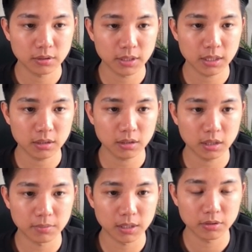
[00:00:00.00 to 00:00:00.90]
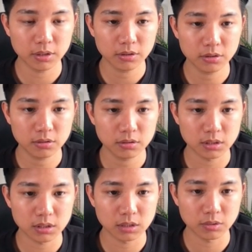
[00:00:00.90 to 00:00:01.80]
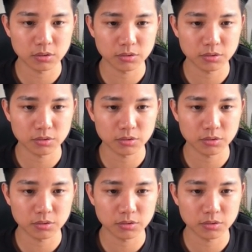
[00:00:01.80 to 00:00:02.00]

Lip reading: Okay, come down here. Let's see what else we